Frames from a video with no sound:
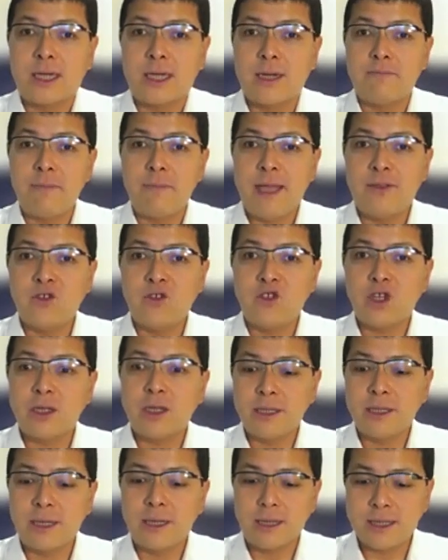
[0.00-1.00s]

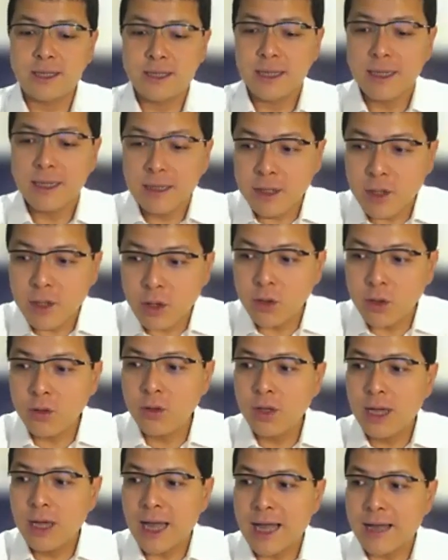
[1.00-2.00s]
mentioned a single
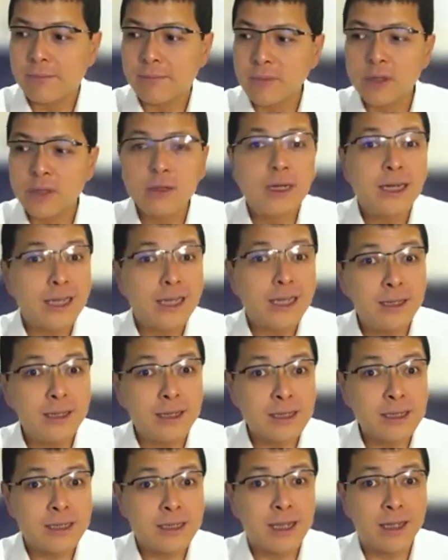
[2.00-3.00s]
UMNO
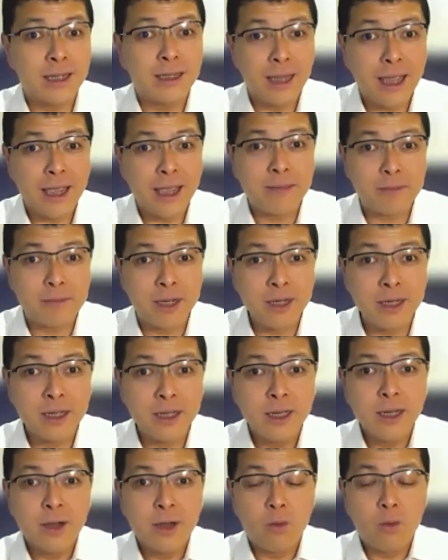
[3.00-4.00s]
leader's name. Huh?
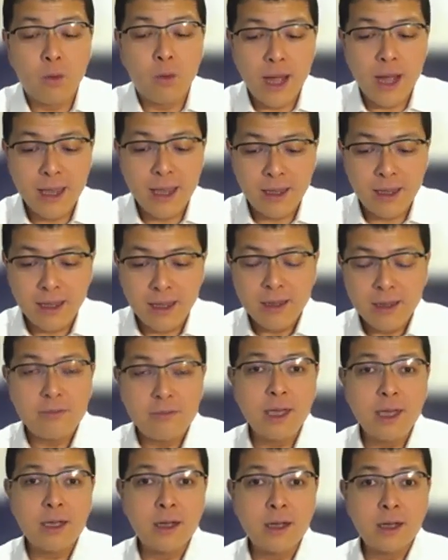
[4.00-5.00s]
Why?
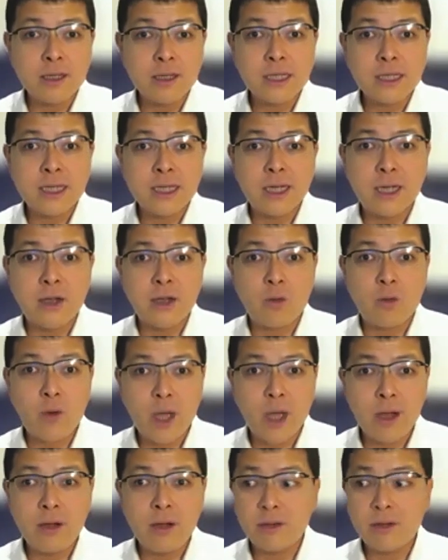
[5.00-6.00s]
Because,
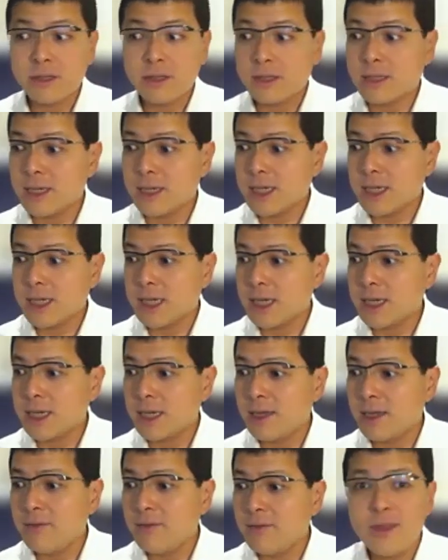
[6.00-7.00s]
well,
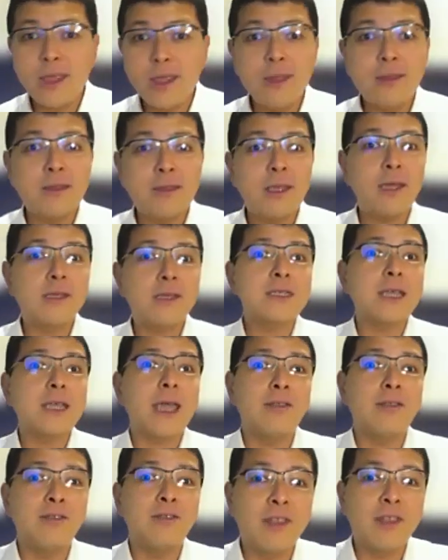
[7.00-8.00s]
indeed, there is
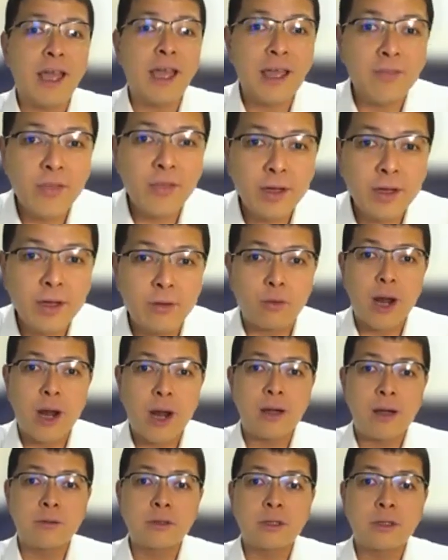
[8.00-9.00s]
another
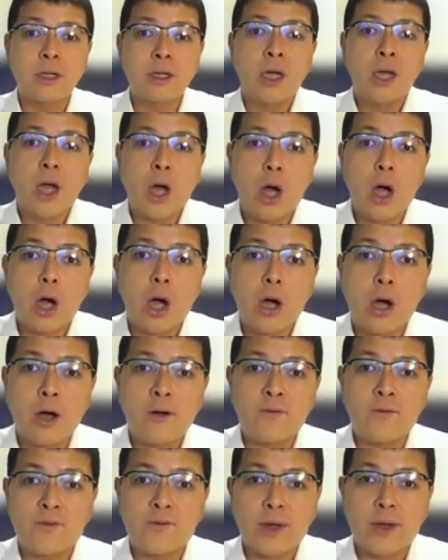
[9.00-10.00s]
round
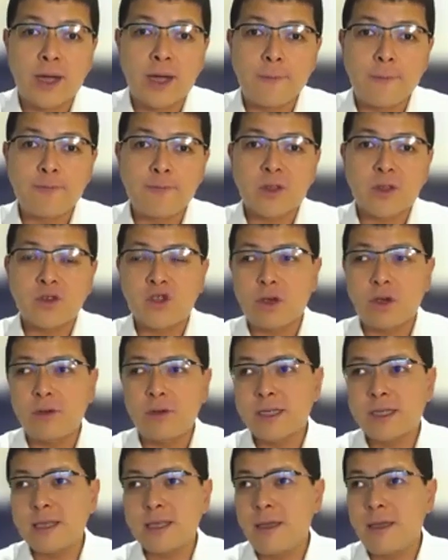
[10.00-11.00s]
of, shall we
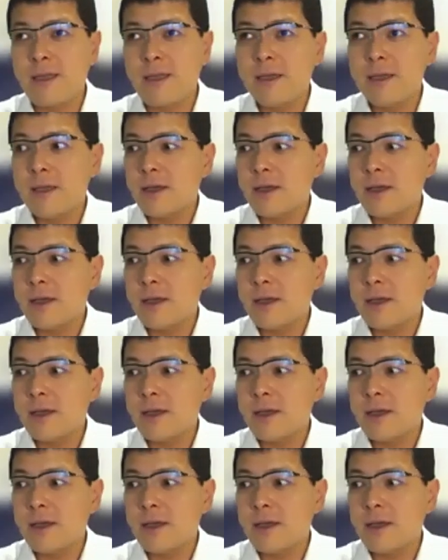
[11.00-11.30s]
say,